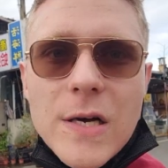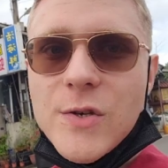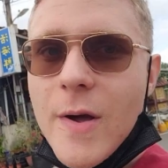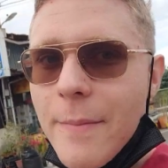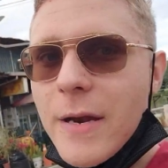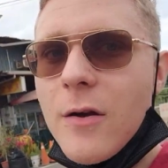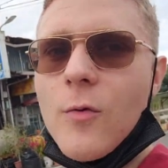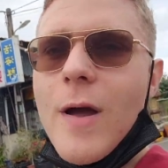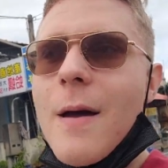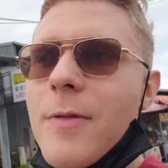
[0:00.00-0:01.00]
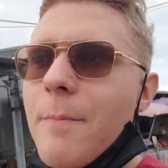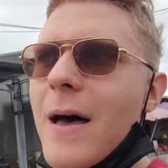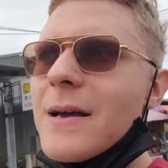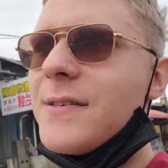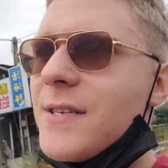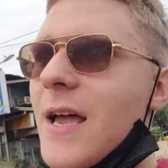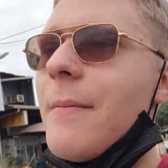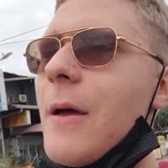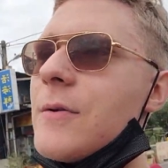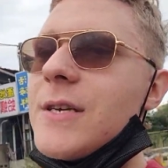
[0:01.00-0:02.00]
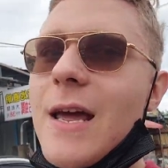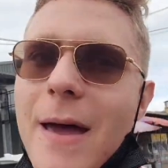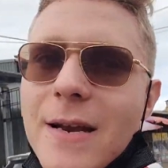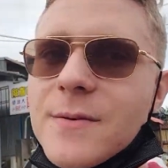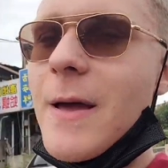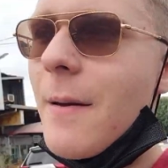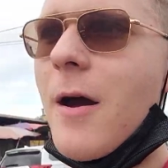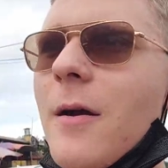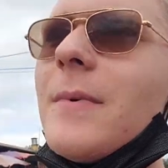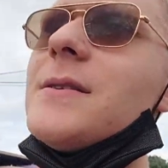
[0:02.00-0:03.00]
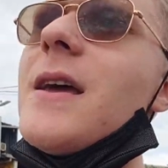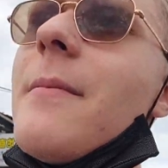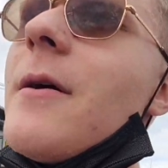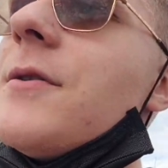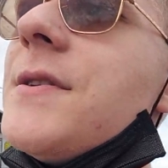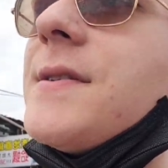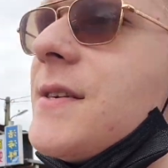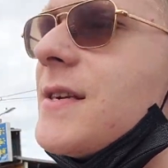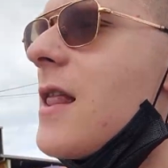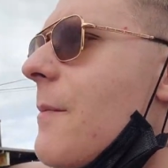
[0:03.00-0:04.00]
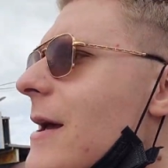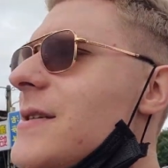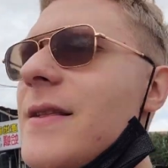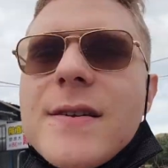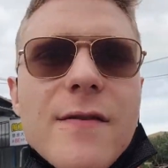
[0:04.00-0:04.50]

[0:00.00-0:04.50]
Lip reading: So I'm gonna grab the bus, I'm going to head back to my apartment, I'm going to celebrate this